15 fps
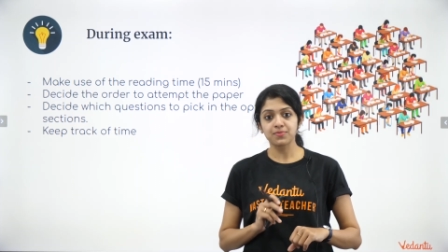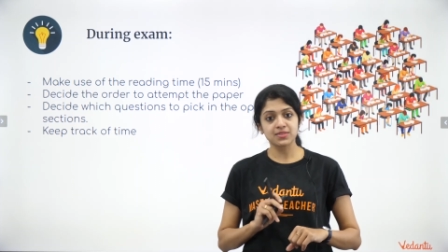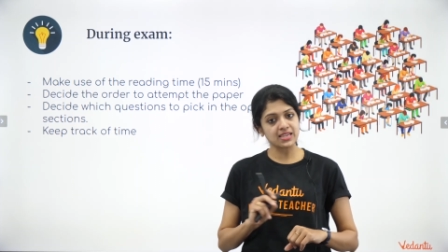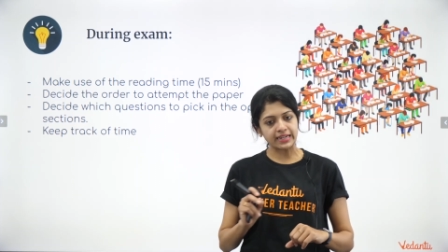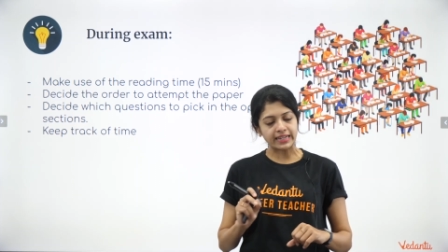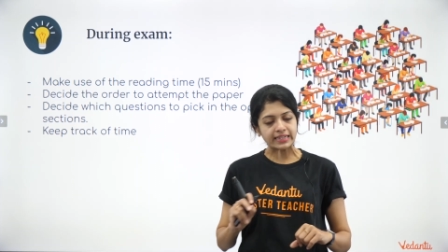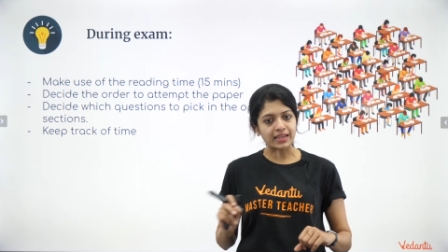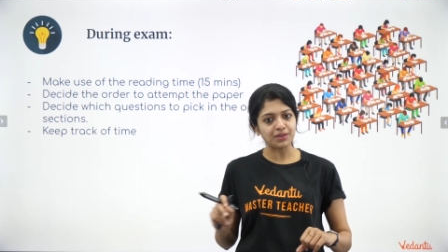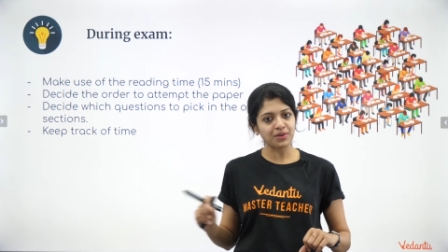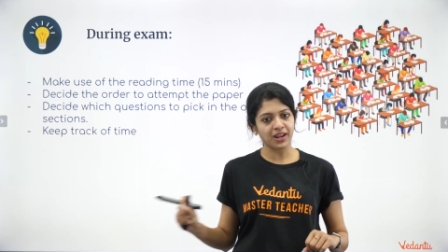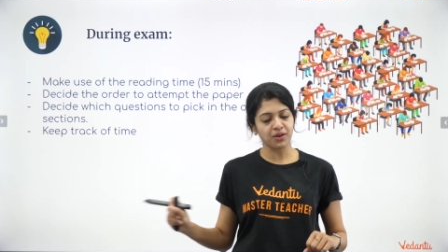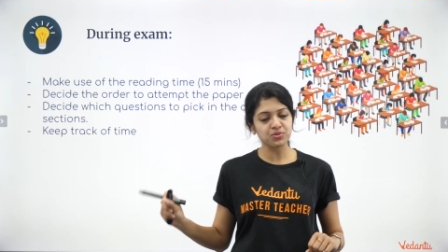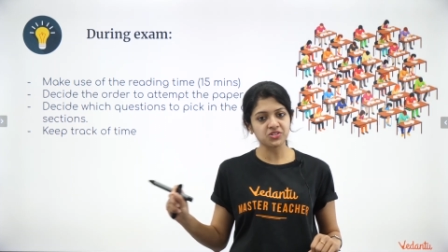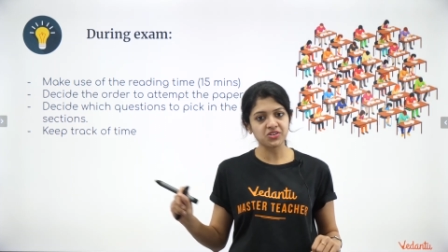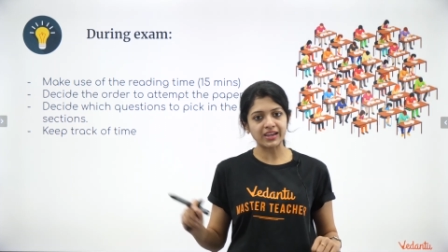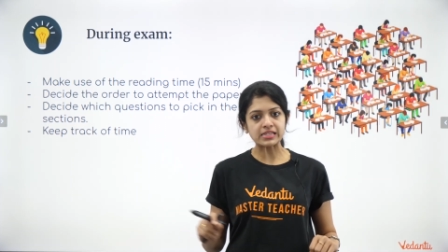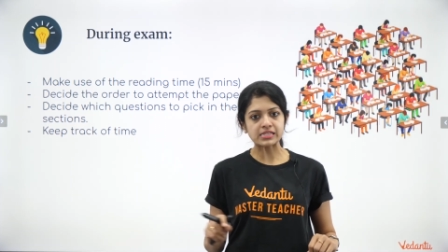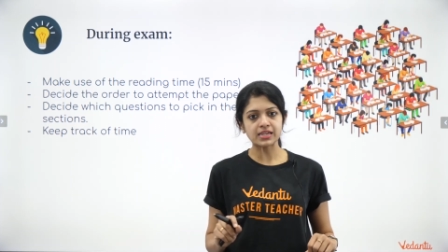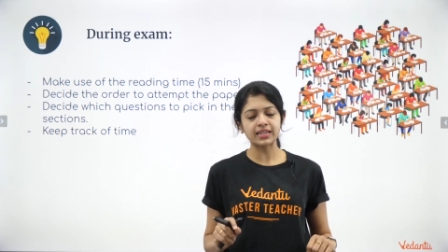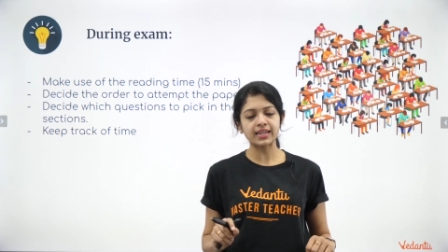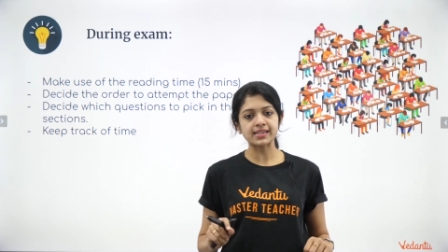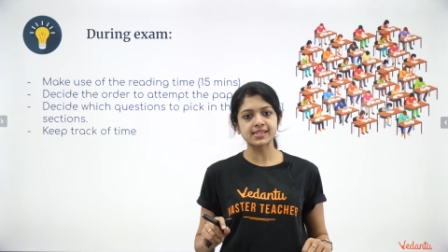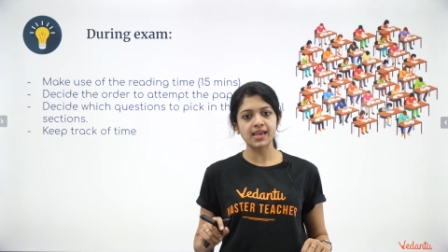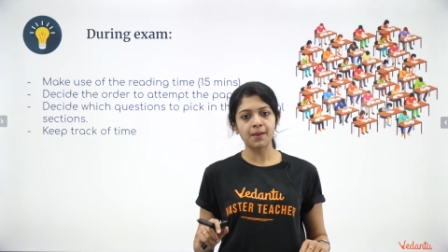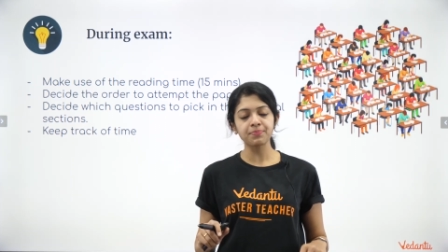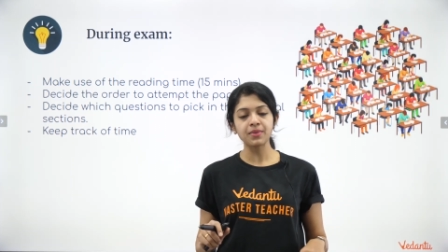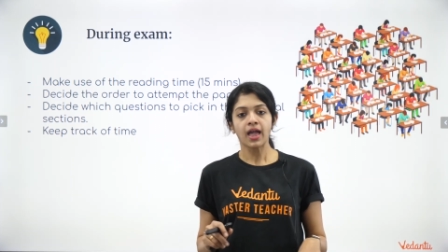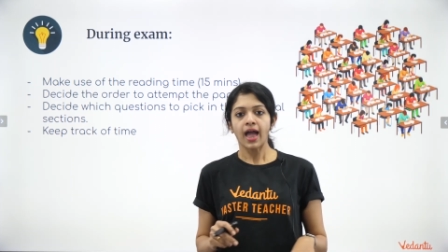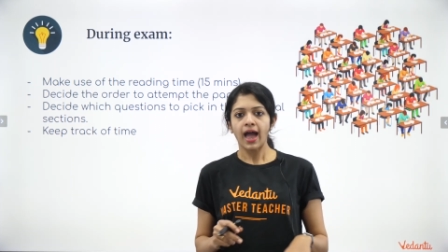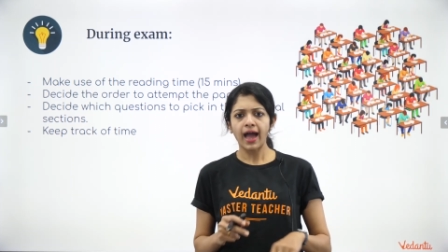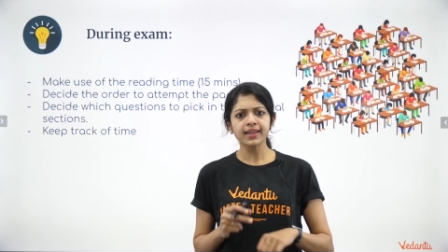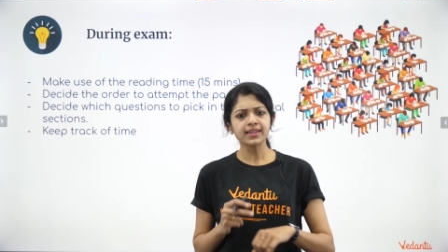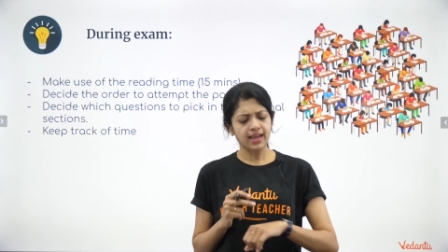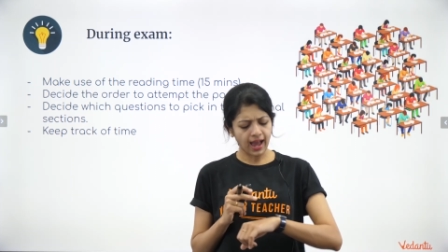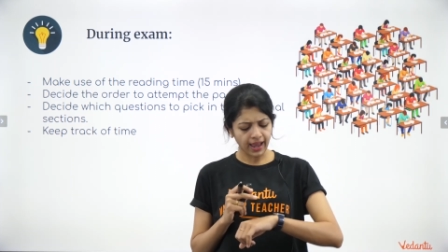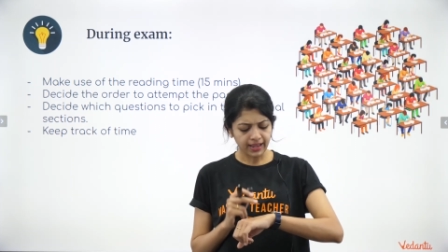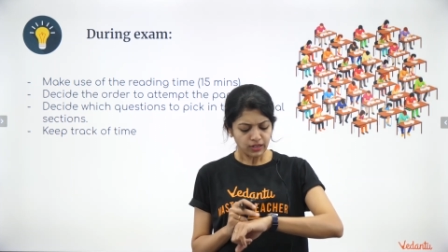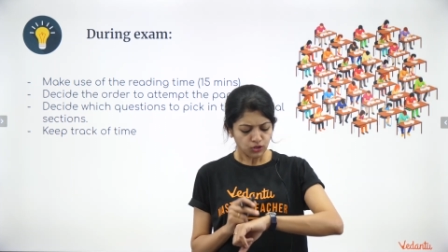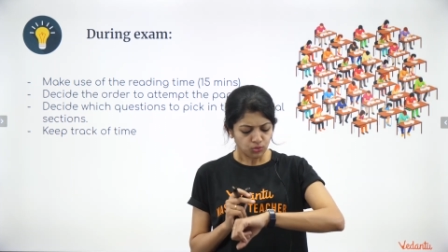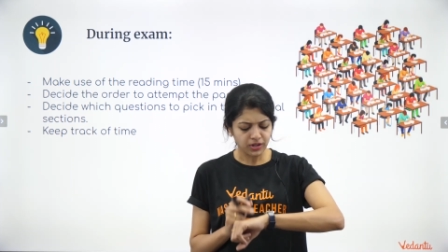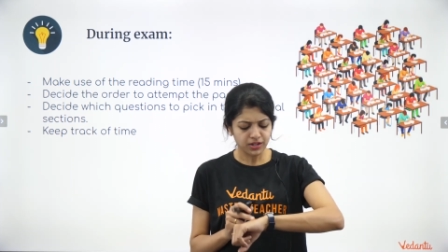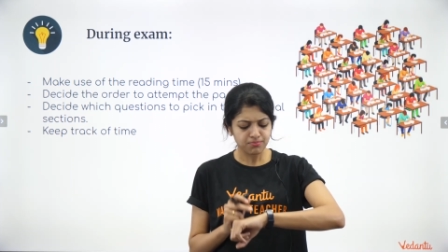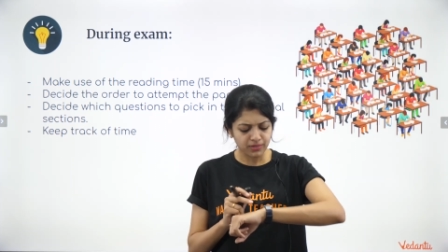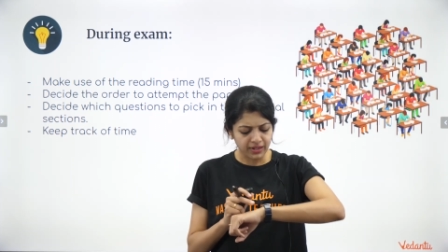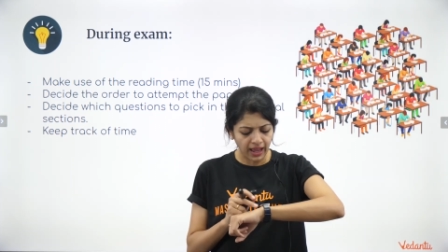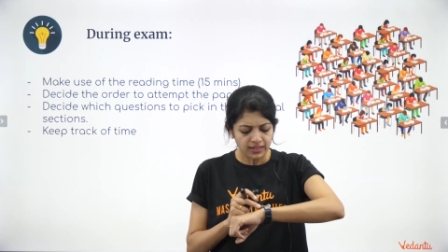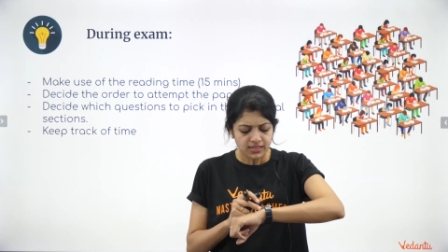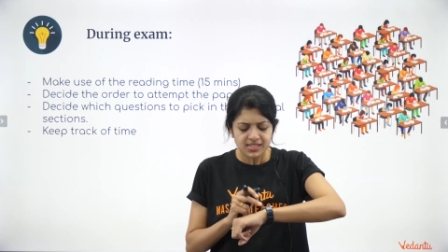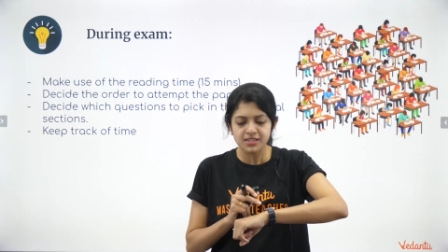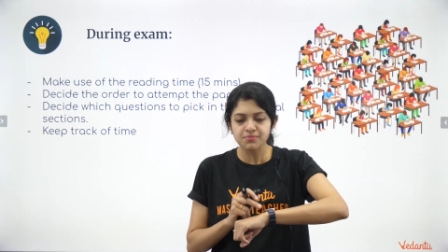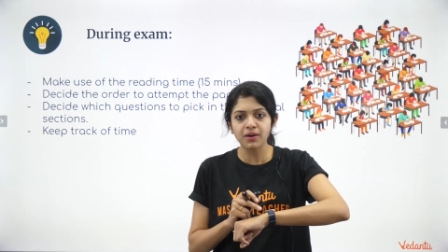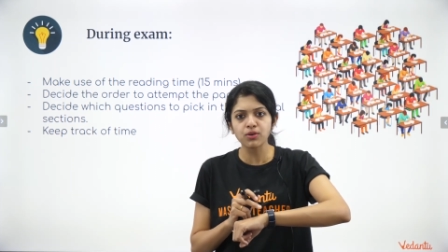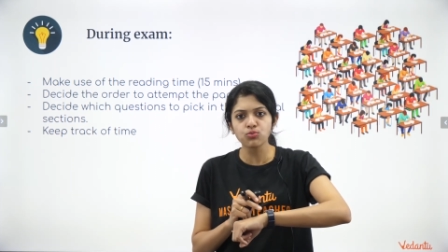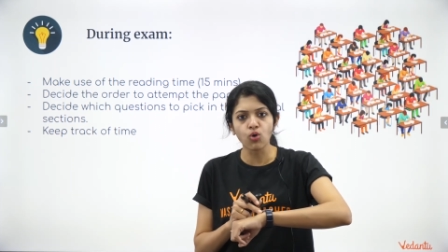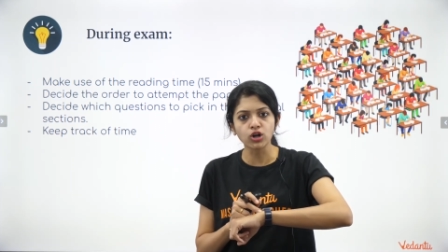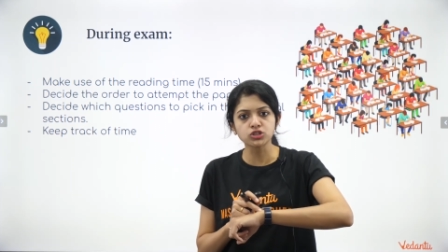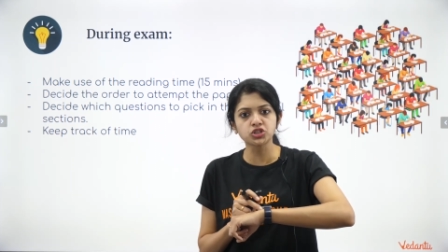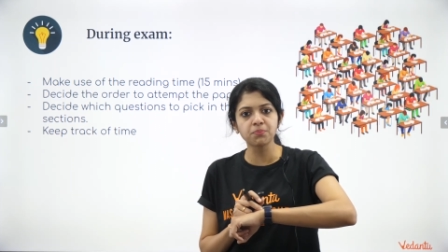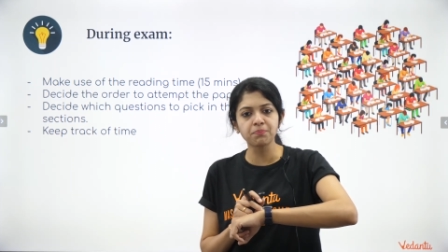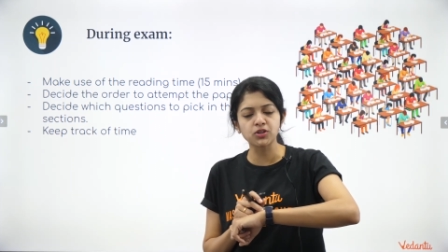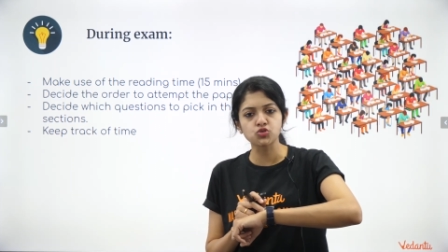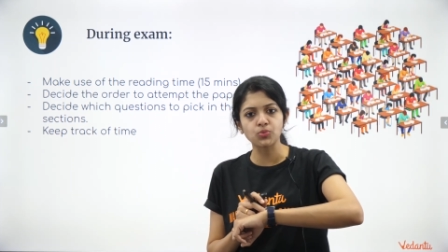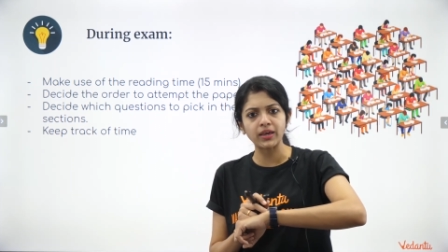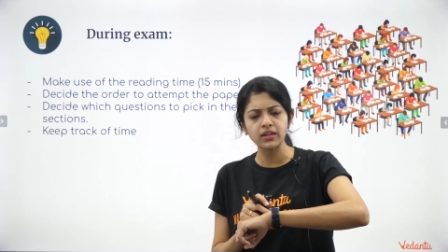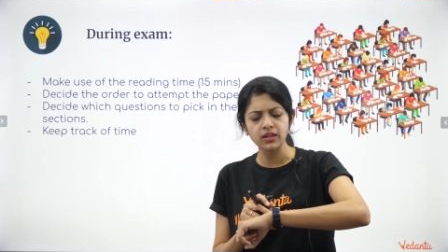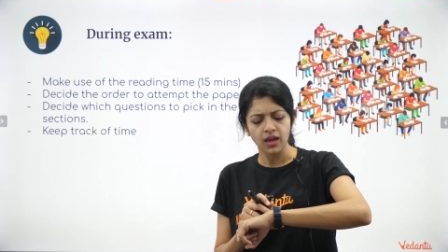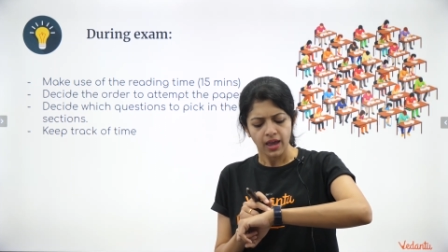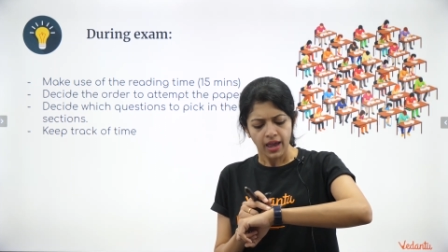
suddenly when I was writing an exam and I glanced at my watch in between,